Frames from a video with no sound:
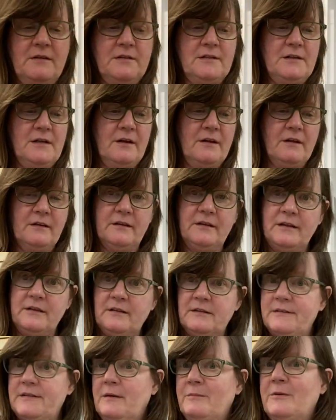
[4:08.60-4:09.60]
Deal
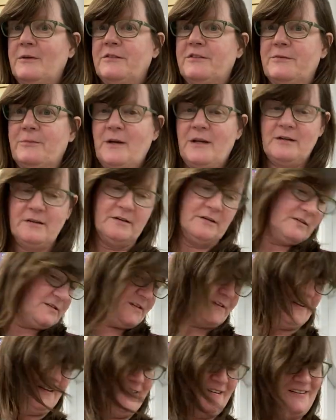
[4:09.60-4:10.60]
knit summer
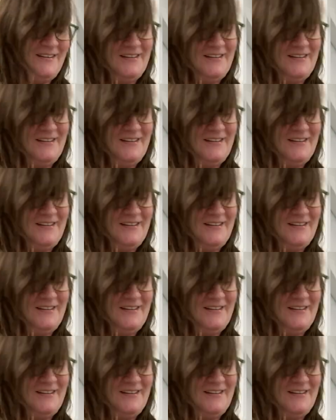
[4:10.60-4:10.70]
sweaters.